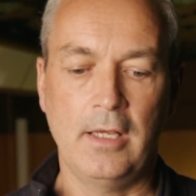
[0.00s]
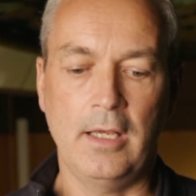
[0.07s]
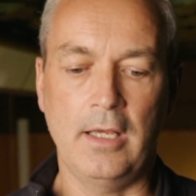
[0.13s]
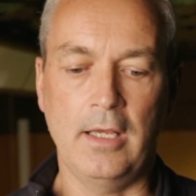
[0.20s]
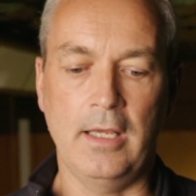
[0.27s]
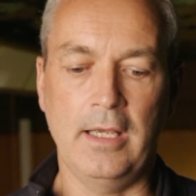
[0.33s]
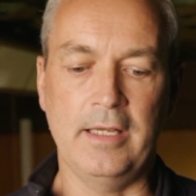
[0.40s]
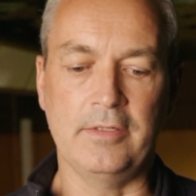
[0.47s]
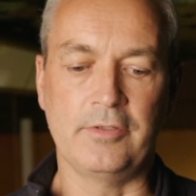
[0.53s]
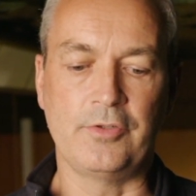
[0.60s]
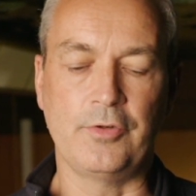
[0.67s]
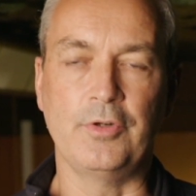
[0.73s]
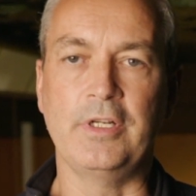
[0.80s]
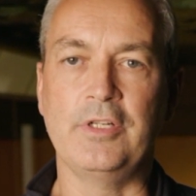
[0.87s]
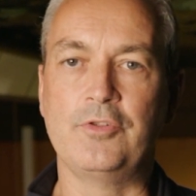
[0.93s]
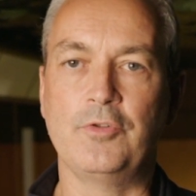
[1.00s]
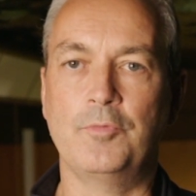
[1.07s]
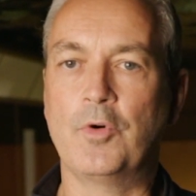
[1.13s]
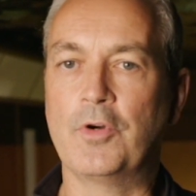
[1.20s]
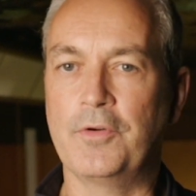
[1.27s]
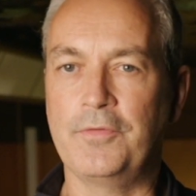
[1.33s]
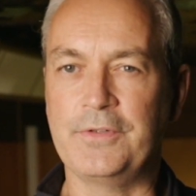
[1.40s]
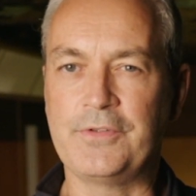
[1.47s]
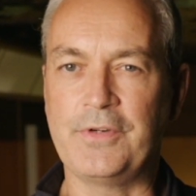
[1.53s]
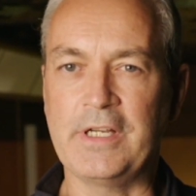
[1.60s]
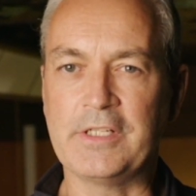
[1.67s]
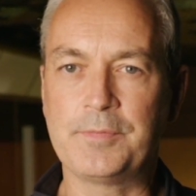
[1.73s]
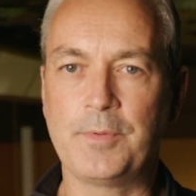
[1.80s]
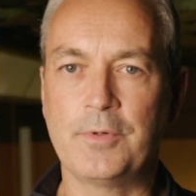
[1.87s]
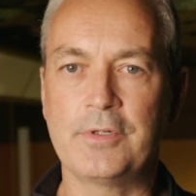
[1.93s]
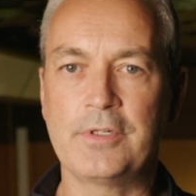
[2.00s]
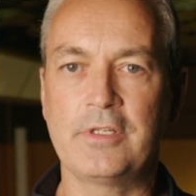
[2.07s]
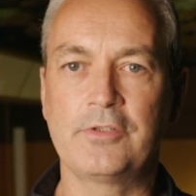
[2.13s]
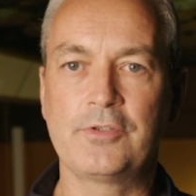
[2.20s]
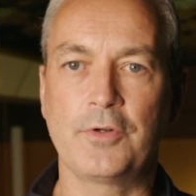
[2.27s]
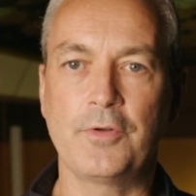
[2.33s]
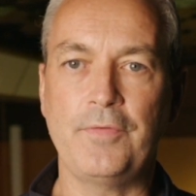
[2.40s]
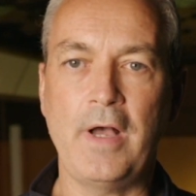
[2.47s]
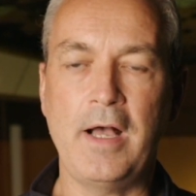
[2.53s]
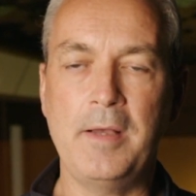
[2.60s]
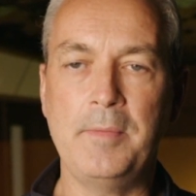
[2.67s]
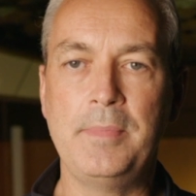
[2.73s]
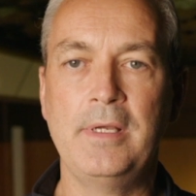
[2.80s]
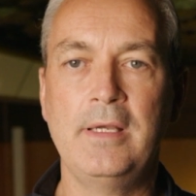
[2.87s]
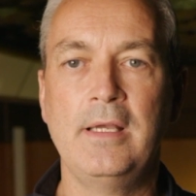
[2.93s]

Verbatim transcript: and turn into more of a transport sort of hub.